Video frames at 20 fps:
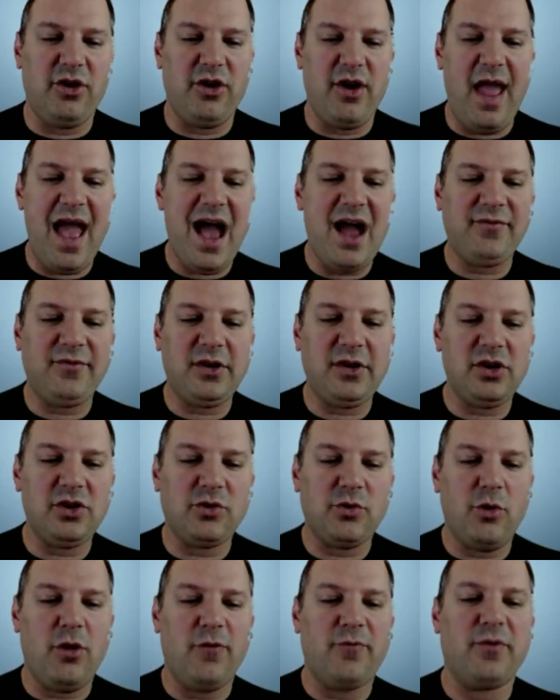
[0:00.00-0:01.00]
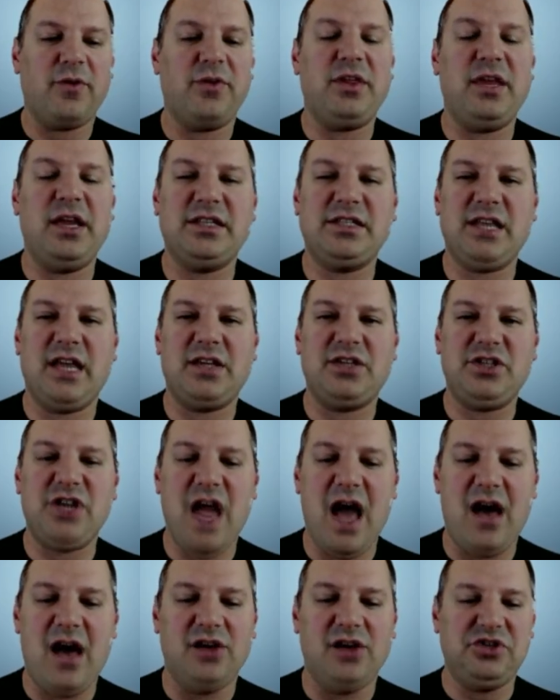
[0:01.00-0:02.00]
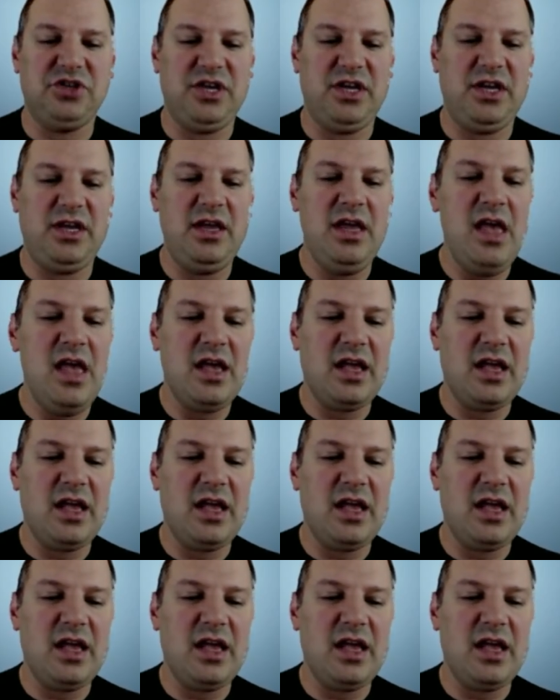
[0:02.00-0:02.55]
You have to control for things like geology,